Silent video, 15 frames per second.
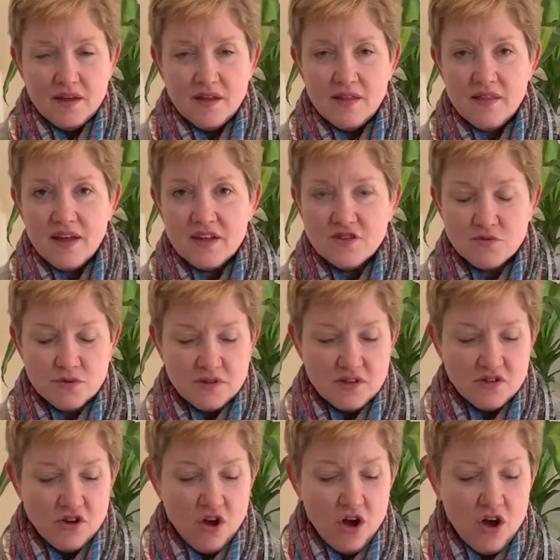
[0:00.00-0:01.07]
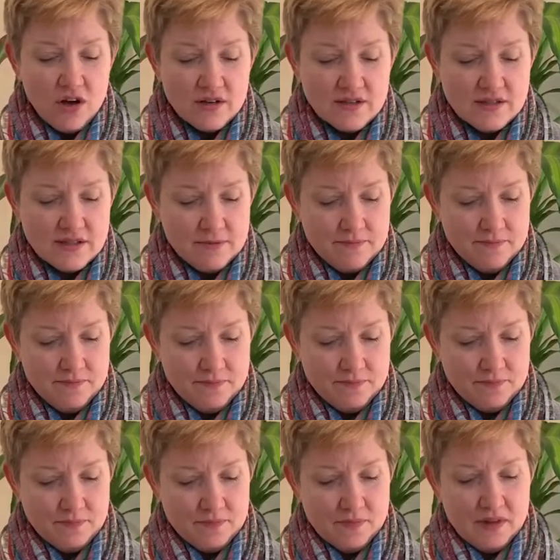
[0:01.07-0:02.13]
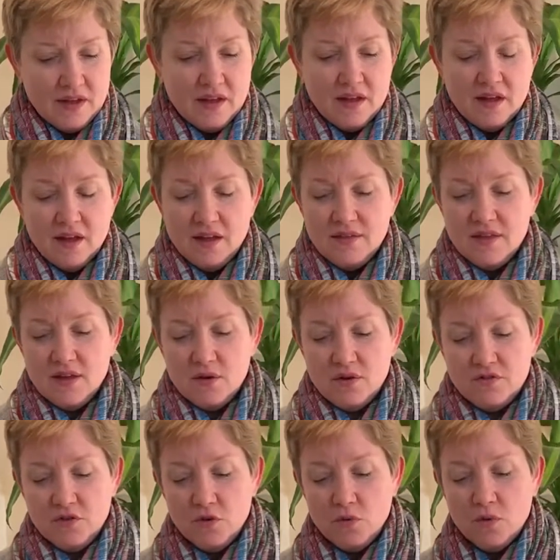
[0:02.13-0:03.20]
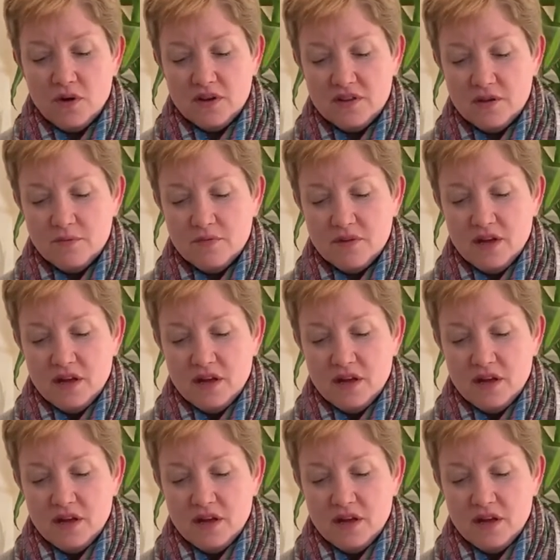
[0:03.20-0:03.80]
And that's with the tongs. And then if you wanted them